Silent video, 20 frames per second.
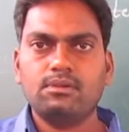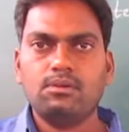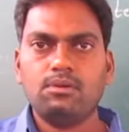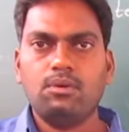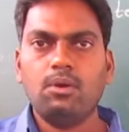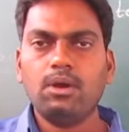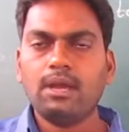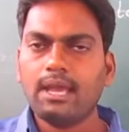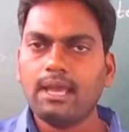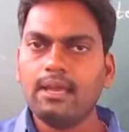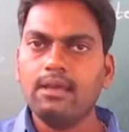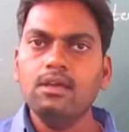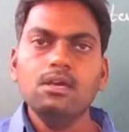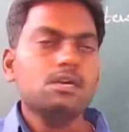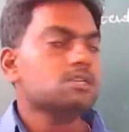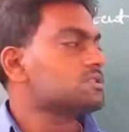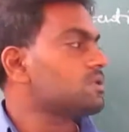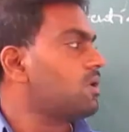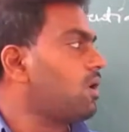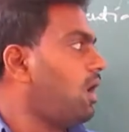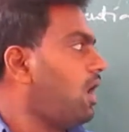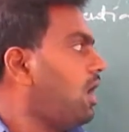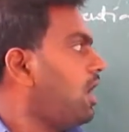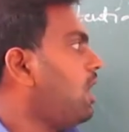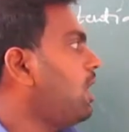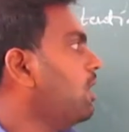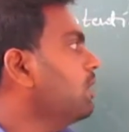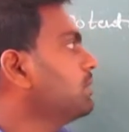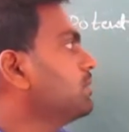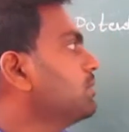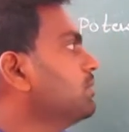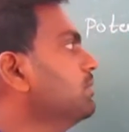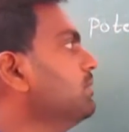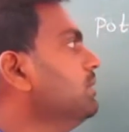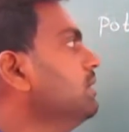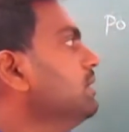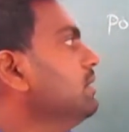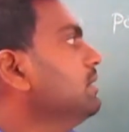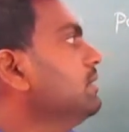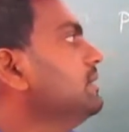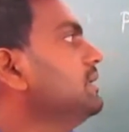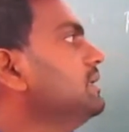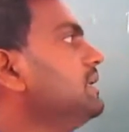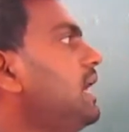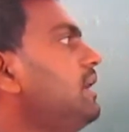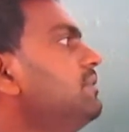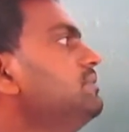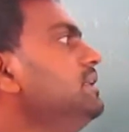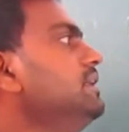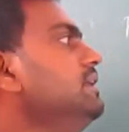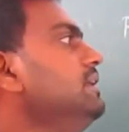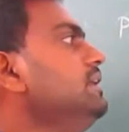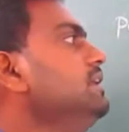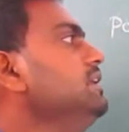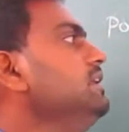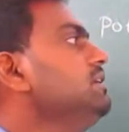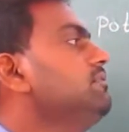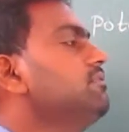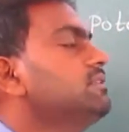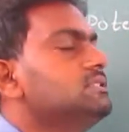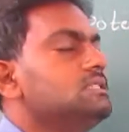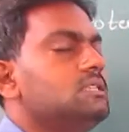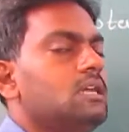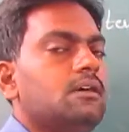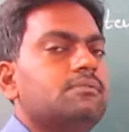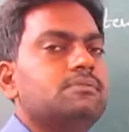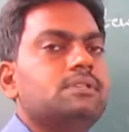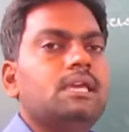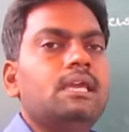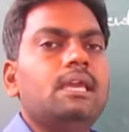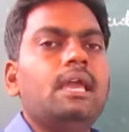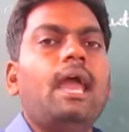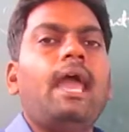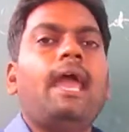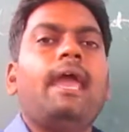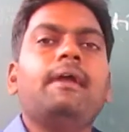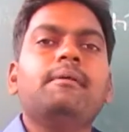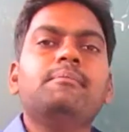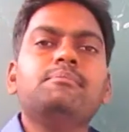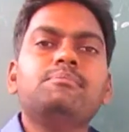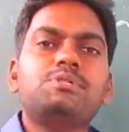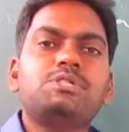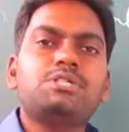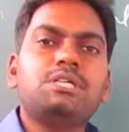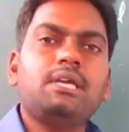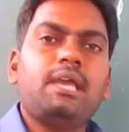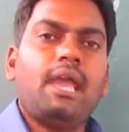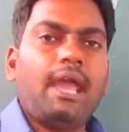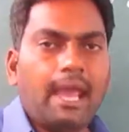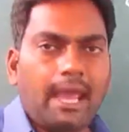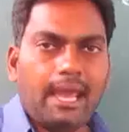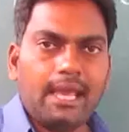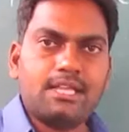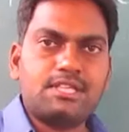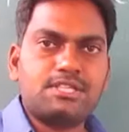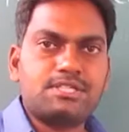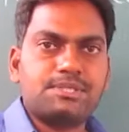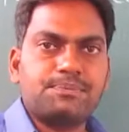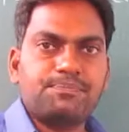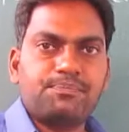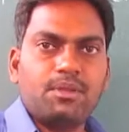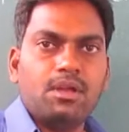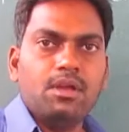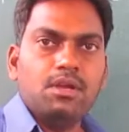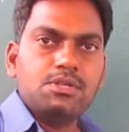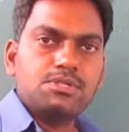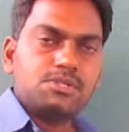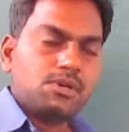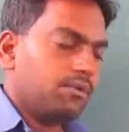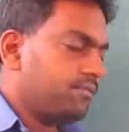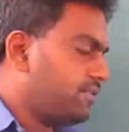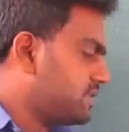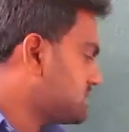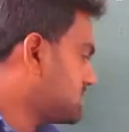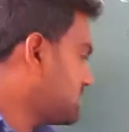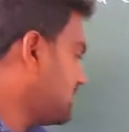Okay, so how to derive the equation of the mgh? So first